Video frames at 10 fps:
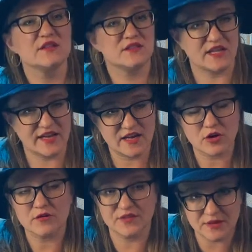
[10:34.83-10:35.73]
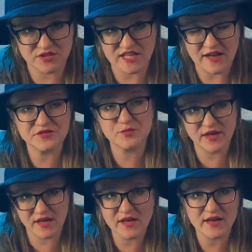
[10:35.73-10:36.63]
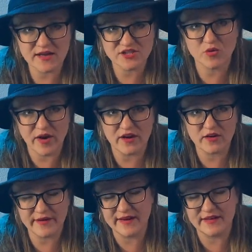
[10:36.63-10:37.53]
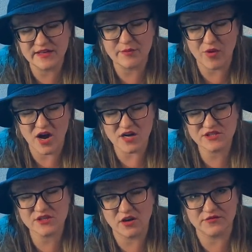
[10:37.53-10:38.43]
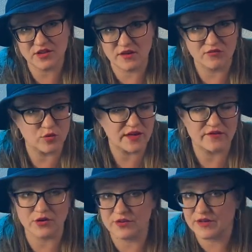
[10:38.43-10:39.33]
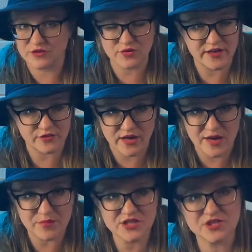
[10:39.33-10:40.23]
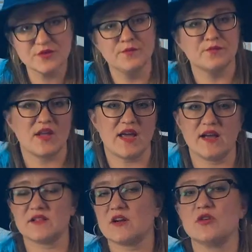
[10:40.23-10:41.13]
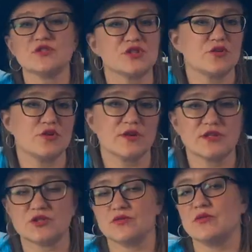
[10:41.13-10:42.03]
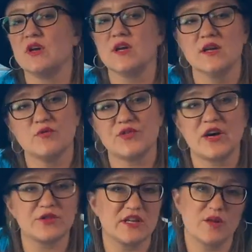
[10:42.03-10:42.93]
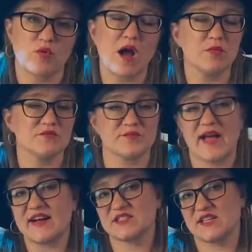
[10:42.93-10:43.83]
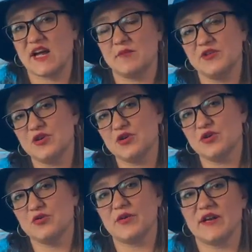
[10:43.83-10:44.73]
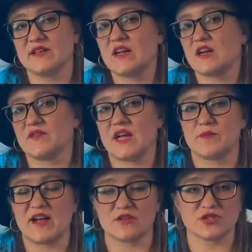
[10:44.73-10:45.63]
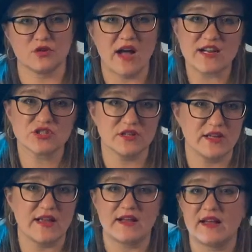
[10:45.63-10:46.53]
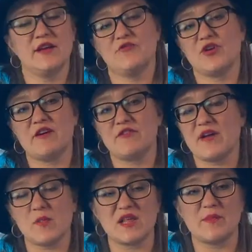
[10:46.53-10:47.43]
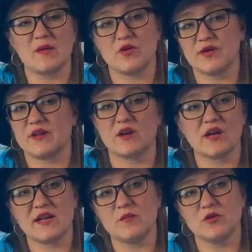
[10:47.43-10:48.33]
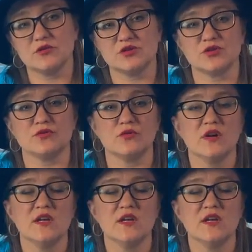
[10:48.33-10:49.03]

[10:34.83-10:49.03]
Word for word: take care of themselves being a square and in the box of the whatever they're trying to accomplish. And they're also going to, without any problems, backstab you, and none of that matters. So actually, if you have a family member, they're unable to